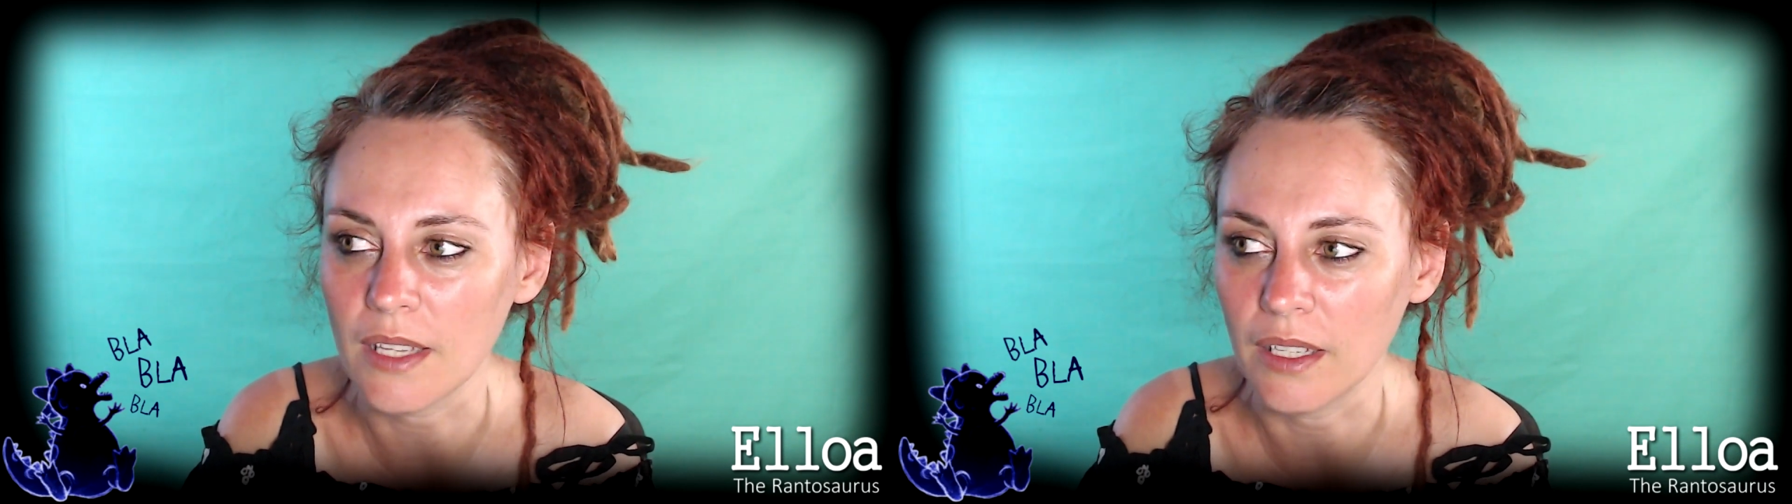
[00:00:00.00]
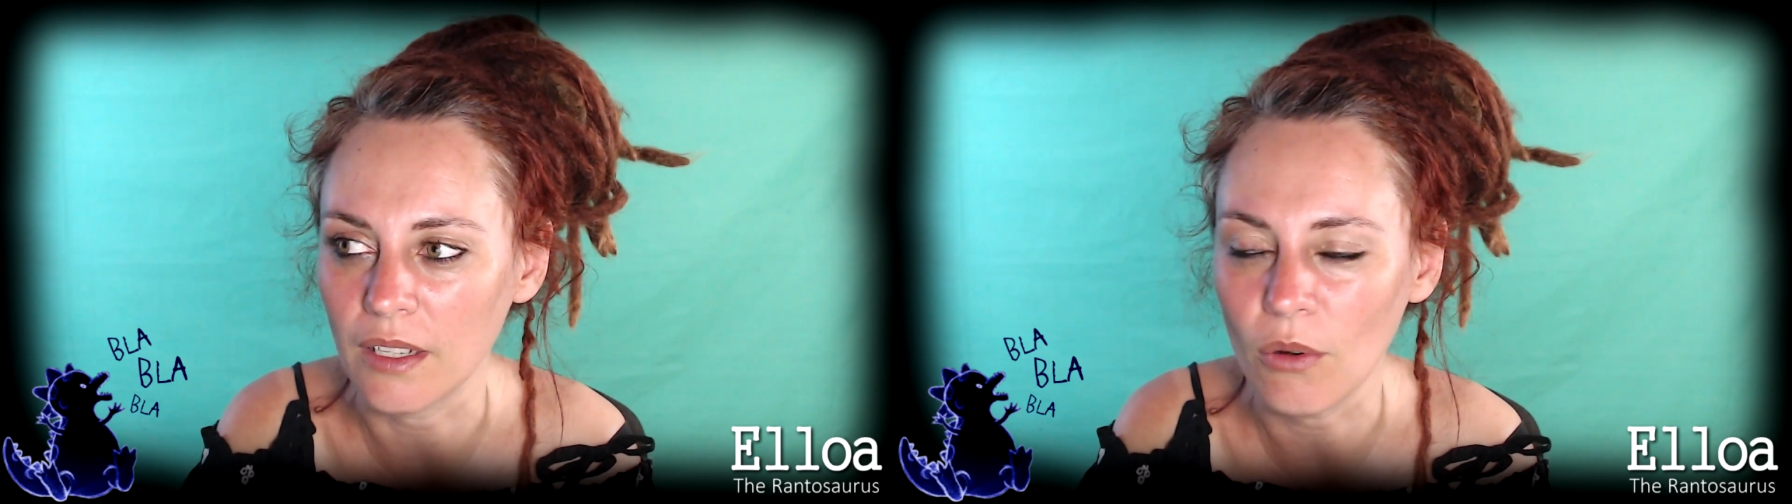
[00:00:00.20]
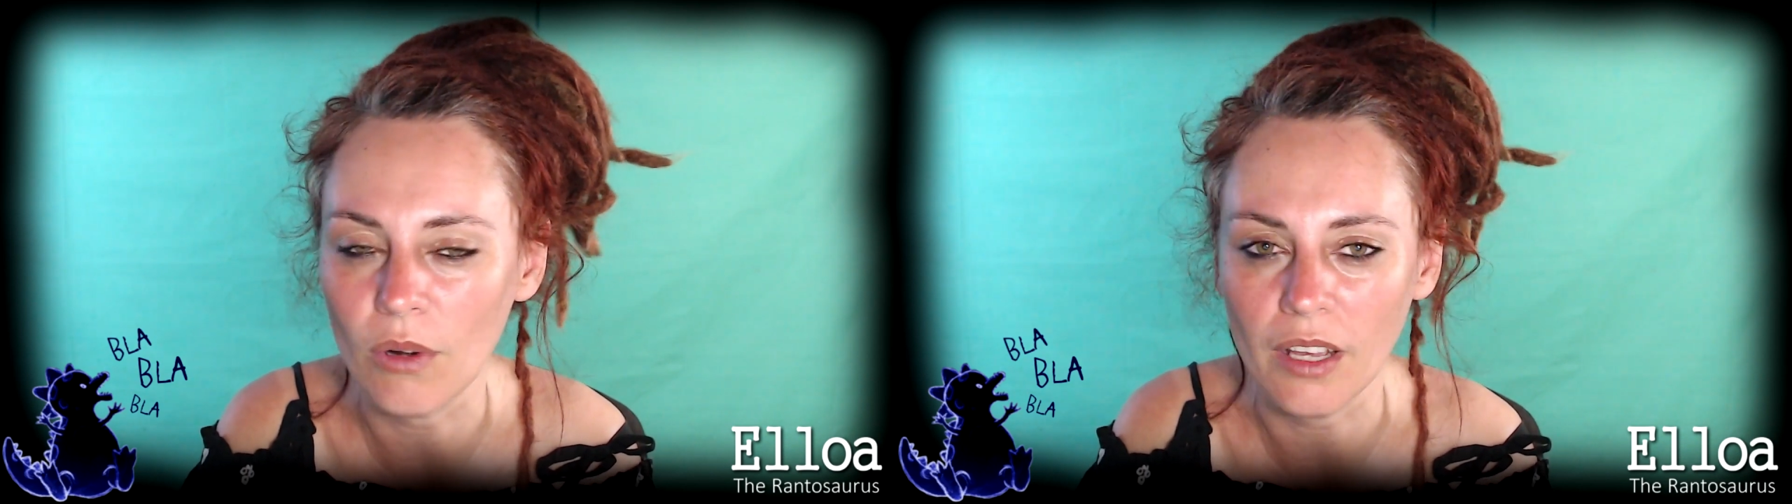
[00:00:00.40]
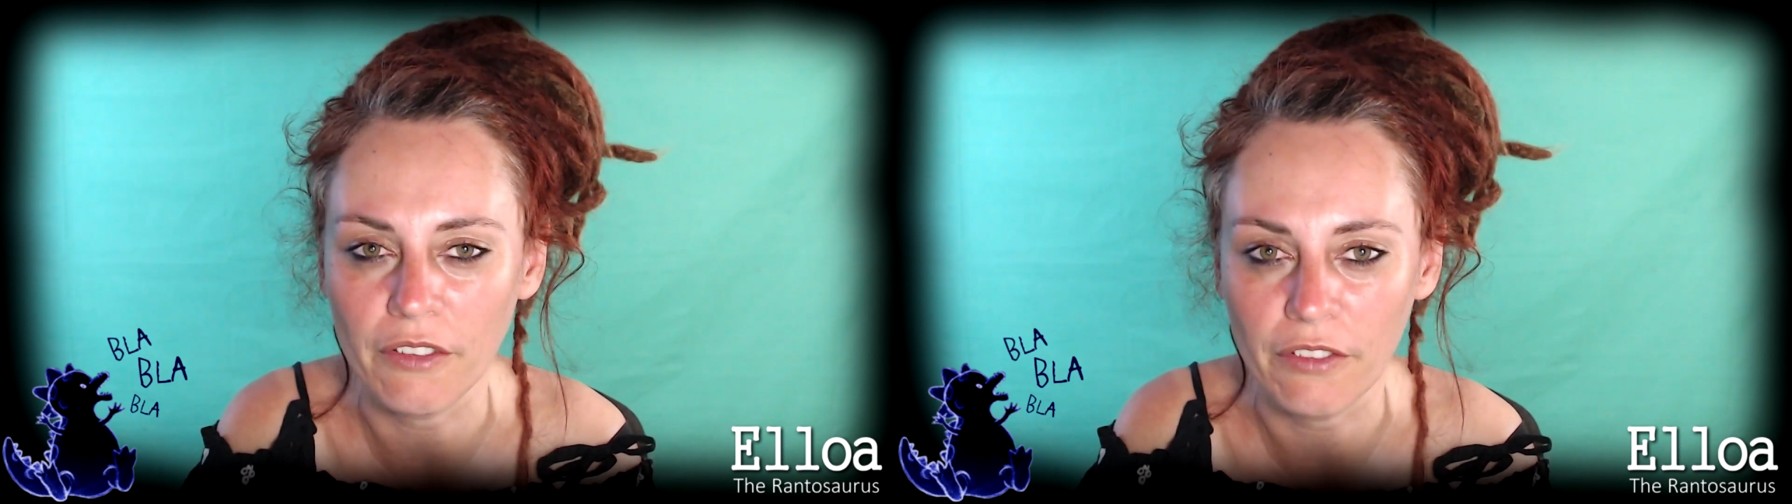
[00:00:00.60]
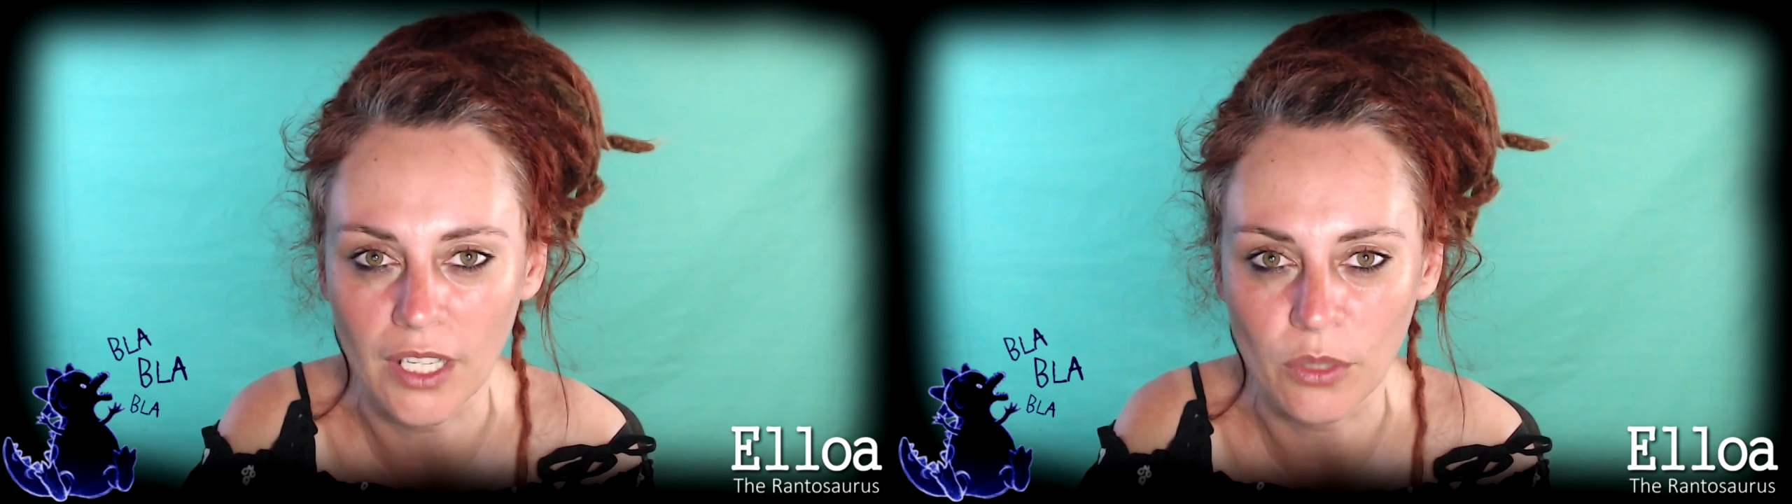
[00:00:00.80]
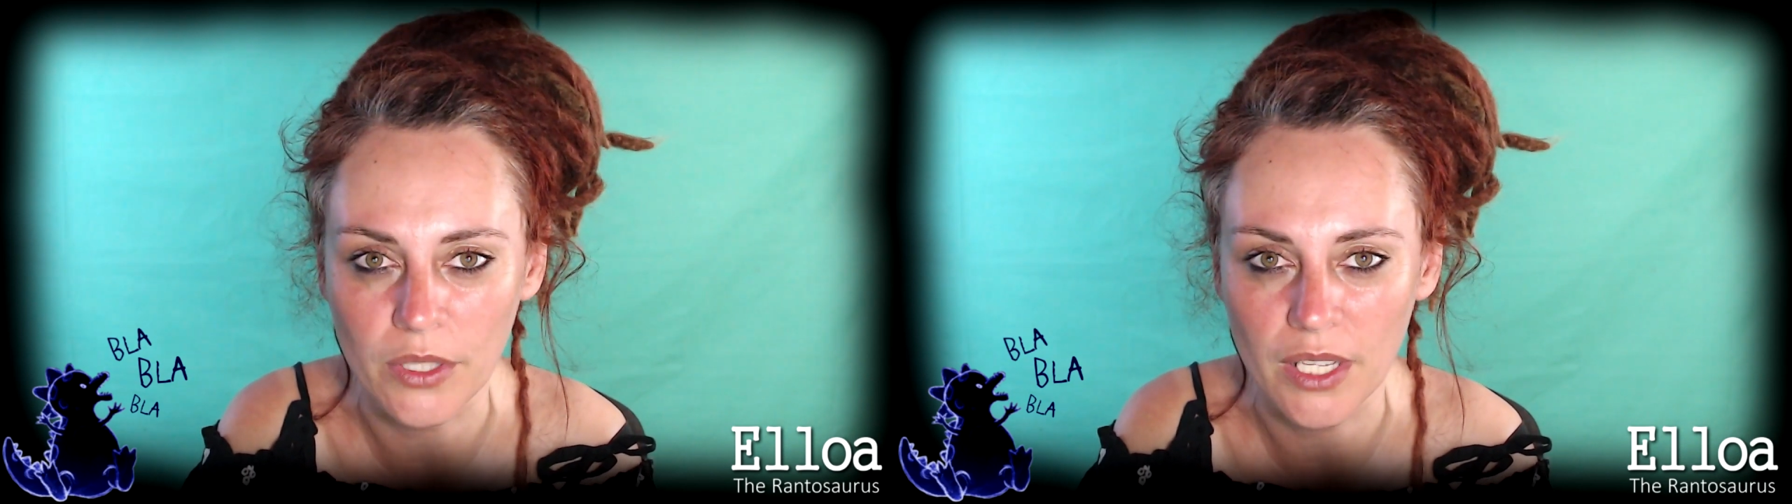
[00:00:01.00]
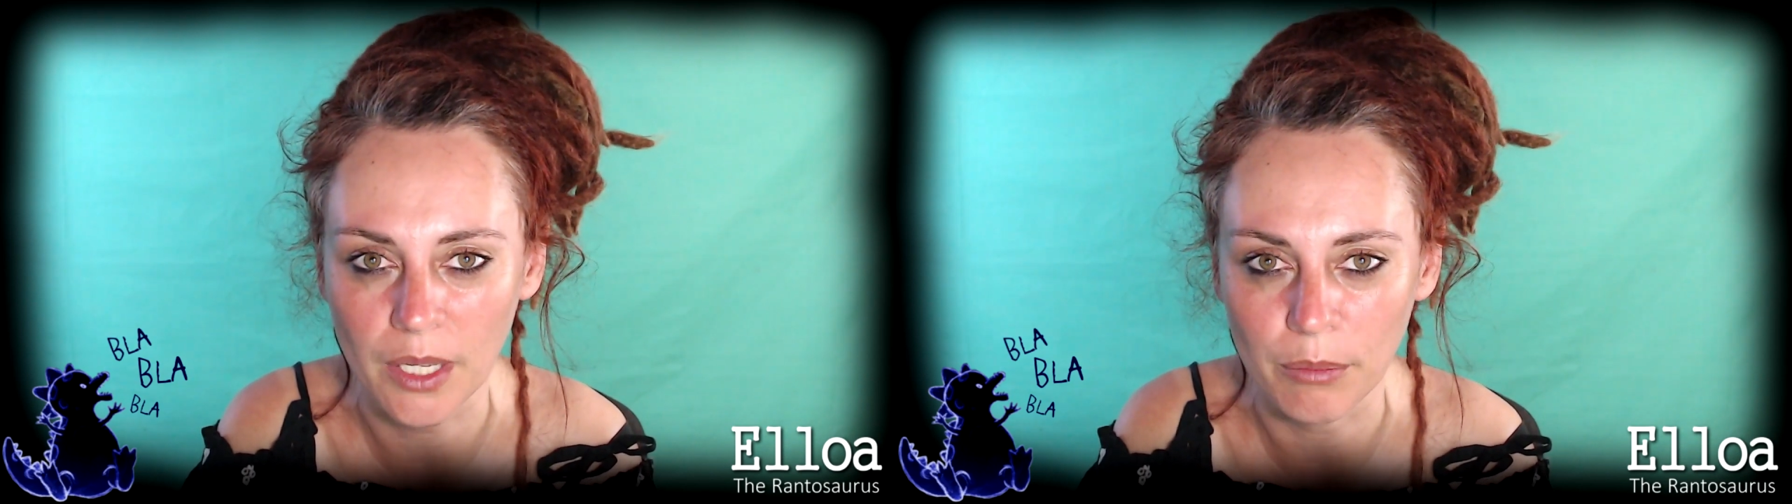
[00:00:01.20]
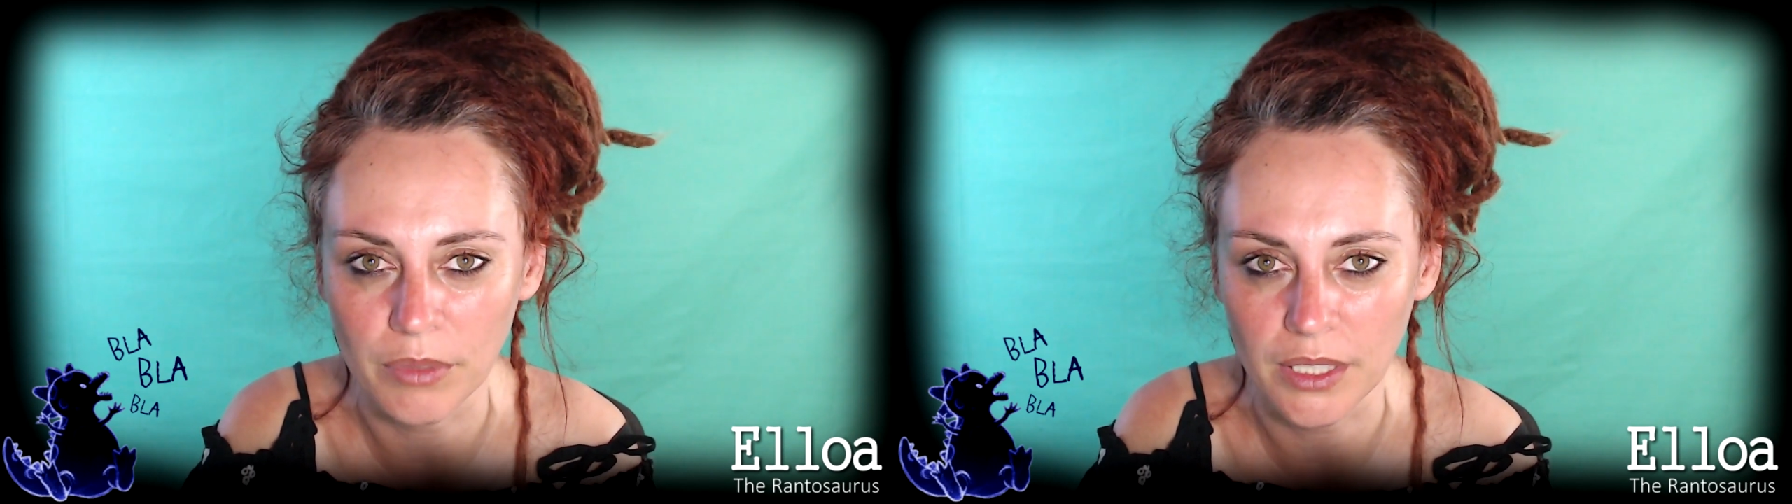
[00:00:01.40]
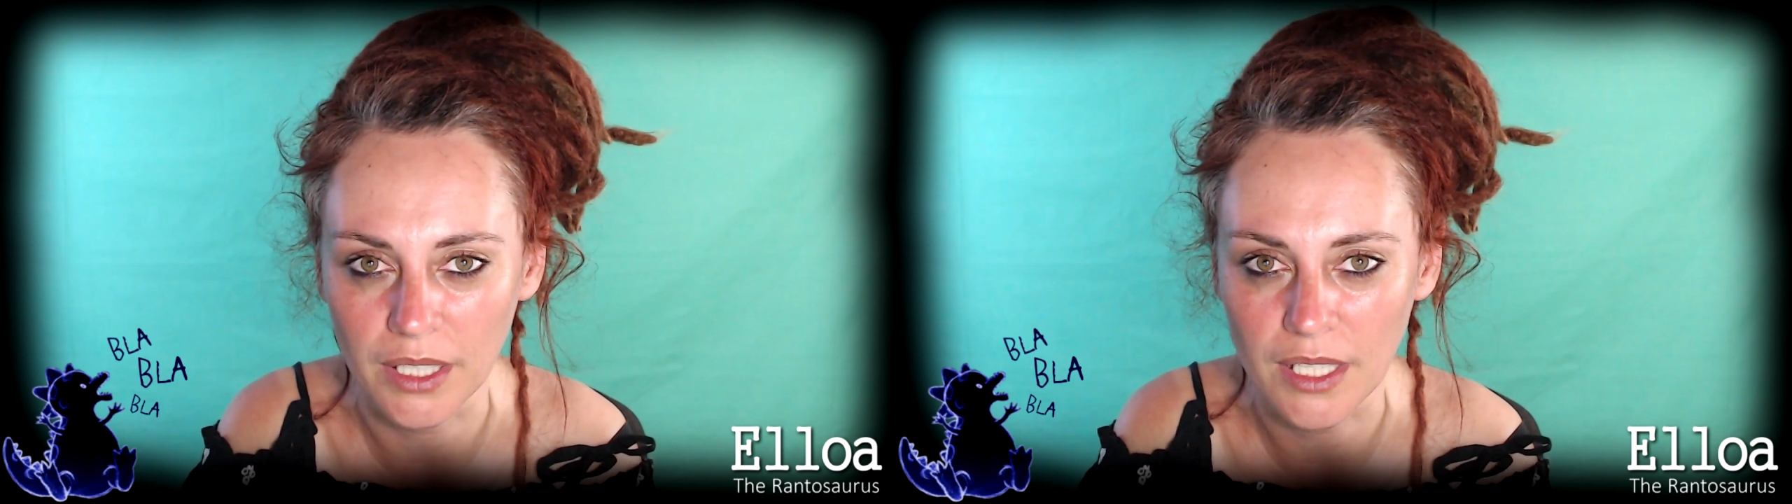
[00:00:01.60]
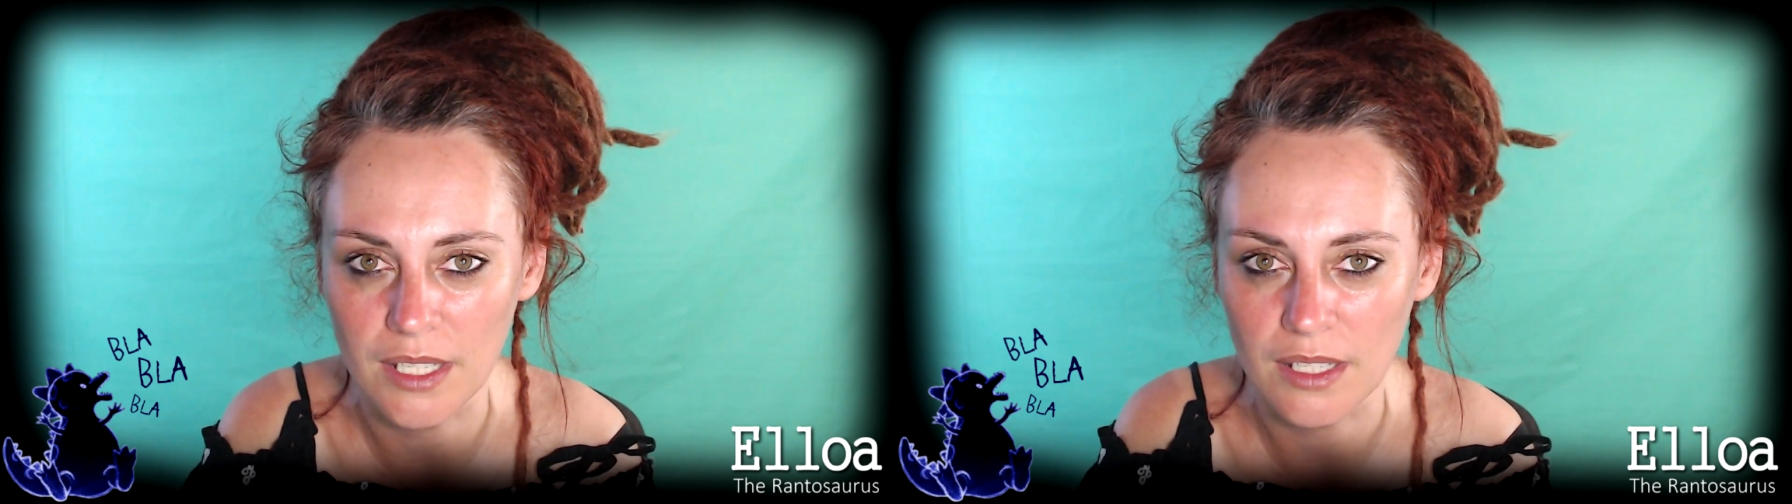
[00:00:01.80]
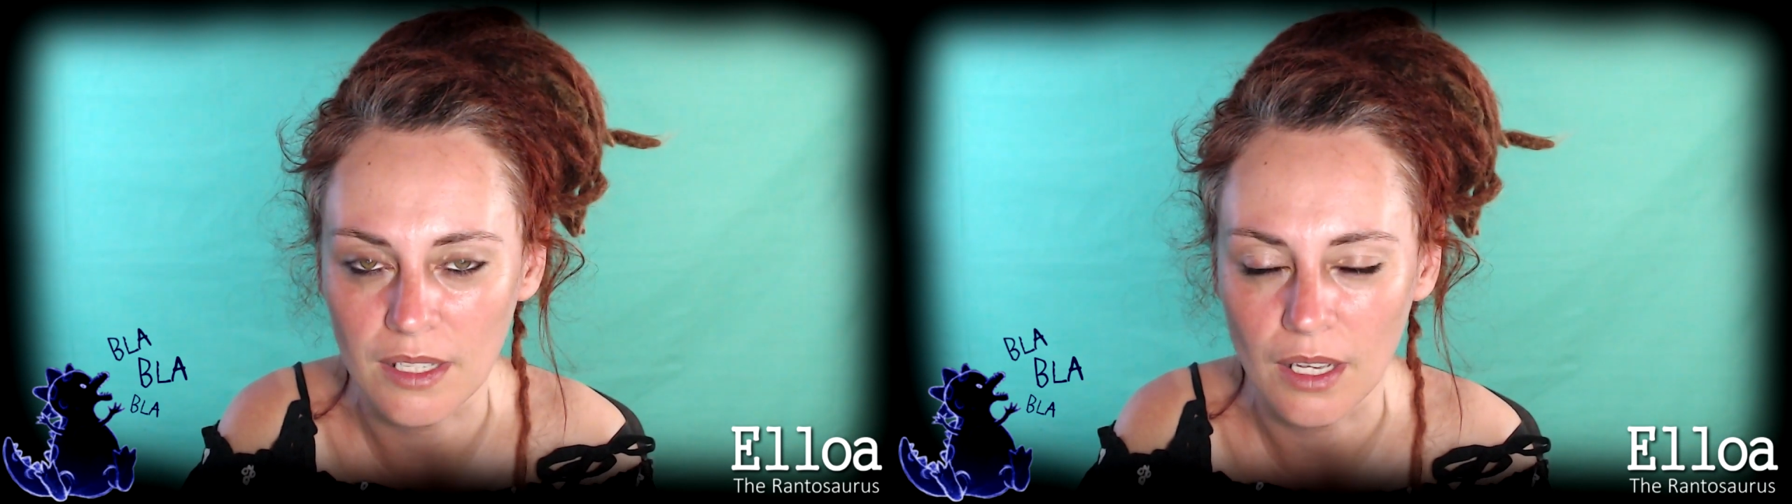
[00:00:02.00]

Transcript: and all I felt was emptiness.